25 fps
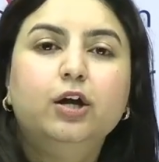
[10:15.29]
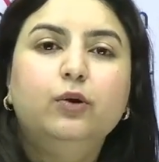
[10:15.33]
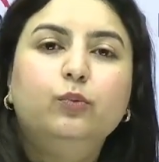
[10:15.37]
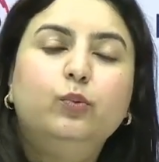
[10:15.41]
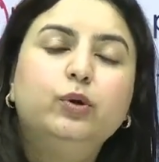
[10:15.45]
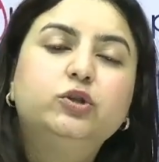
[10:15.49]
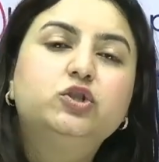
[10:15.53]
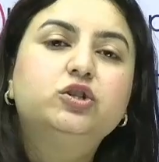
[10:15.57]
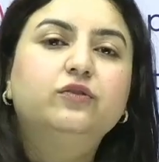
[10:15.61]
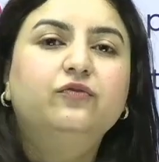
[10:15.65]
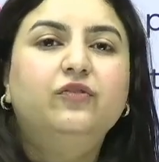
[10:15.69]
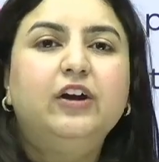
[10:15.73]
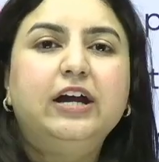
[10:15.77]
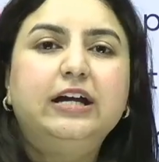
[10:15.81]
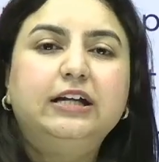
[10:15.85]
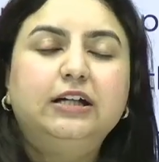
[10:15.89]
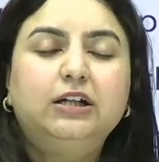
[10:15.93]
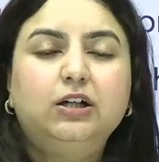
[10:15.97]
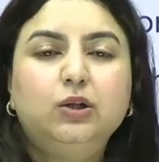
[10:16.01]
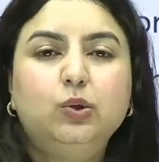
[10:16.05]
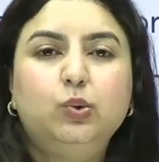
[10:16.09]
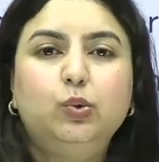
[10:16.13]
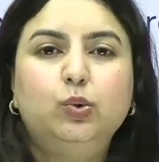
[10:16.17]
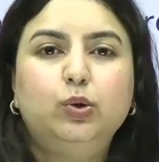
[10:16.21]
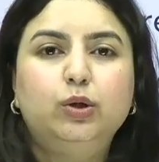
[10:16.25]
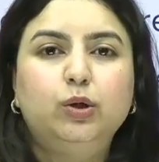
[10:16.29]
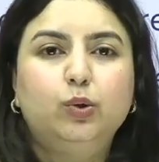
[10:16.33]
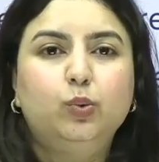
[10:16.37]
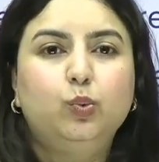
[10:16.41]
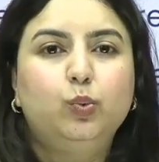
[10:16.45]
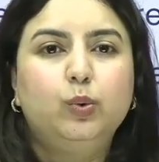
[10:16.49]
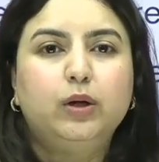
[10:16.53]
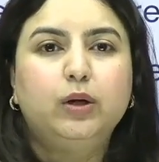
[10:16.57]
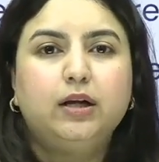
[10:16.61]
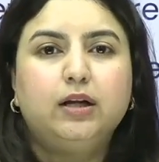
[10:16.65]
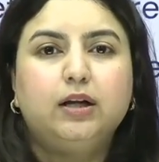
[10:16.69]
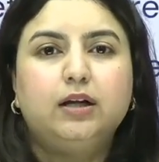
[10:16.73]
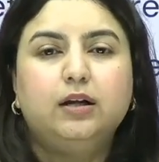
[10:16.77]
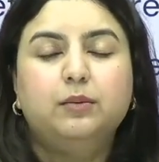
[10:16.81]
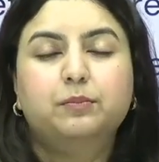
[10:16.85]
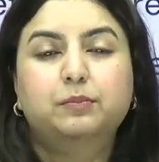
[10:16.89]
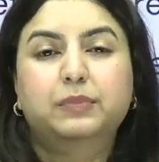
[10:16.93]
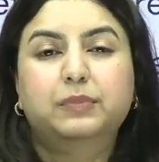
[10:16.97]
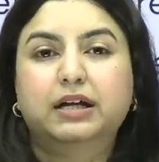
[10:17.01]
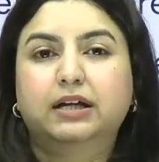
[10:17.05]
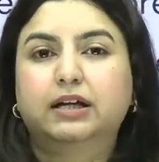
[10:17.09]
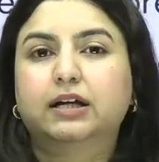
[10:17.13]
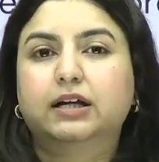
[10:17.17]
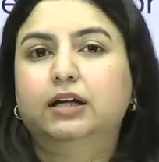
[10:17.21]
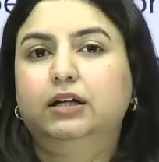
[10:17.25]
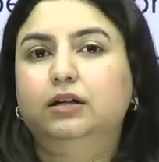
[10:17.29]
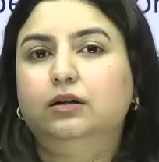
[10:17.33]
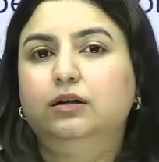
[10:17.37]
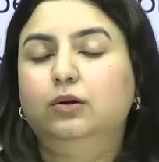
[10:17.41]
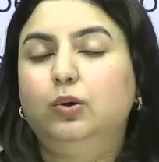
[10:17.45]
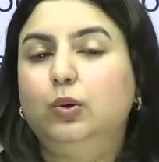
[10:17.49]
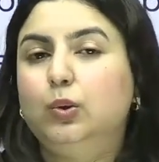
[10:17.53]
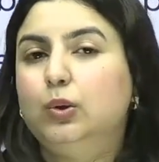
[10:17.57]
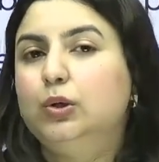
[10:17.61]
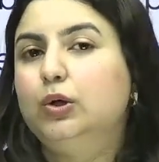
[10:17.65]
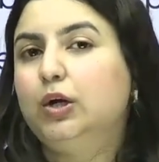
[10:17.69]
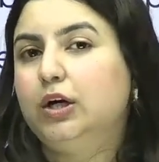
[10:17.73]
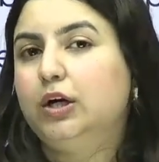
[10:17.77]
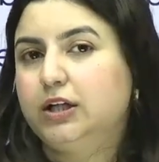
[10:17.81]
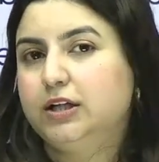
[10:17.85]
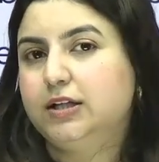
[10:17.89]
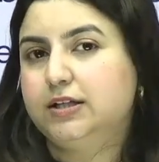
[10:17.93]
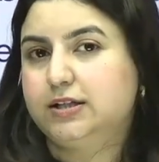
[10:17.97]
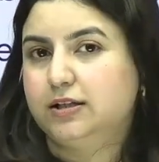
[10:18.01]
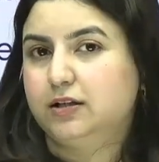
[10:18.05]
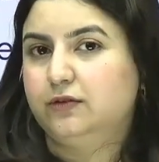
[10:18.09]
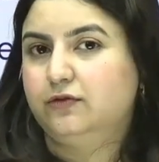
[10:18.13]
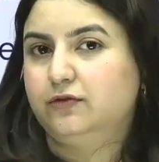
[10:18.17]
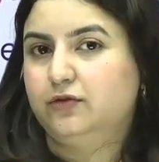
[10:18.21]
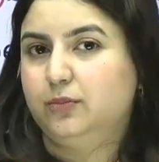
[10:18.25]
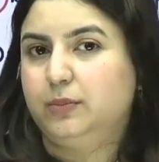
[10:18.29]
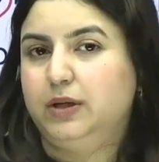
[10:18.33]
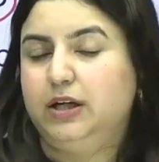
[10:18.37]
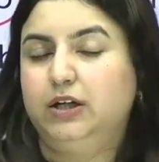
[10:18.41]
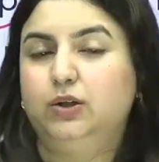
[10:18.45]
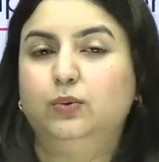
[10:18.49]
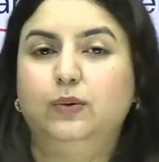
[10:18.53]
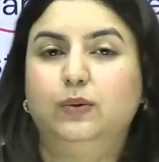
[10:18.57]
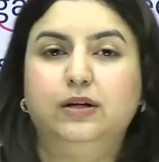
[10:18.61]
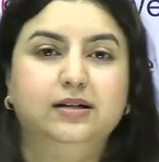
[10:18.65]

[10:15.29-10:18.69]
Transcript: which if I include will make it a whole lot easier for me to